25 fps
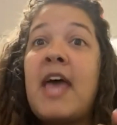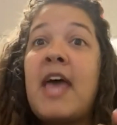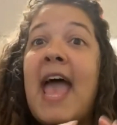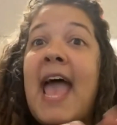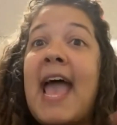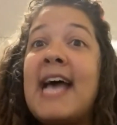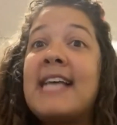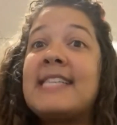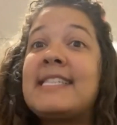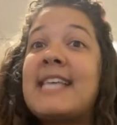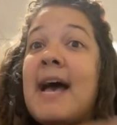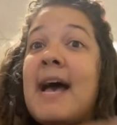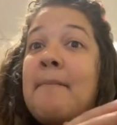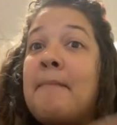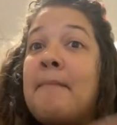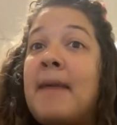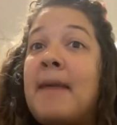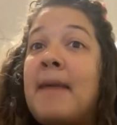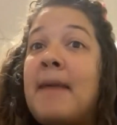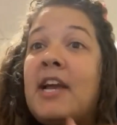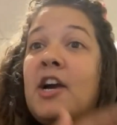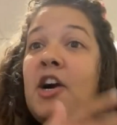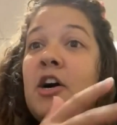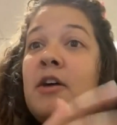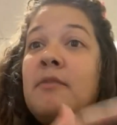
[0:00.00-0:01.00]
that as I
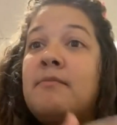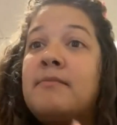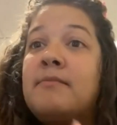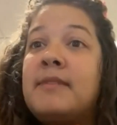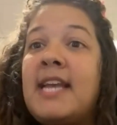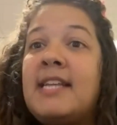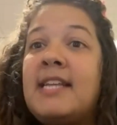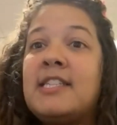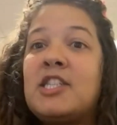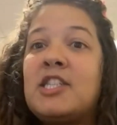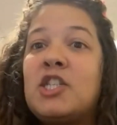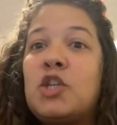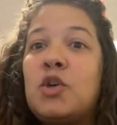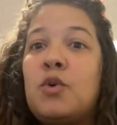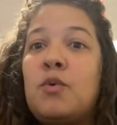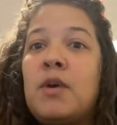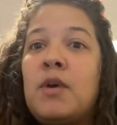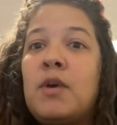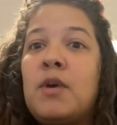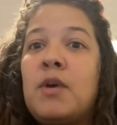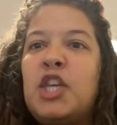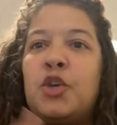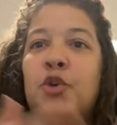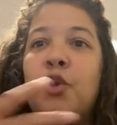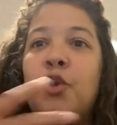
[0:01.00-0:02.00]
make updates to it,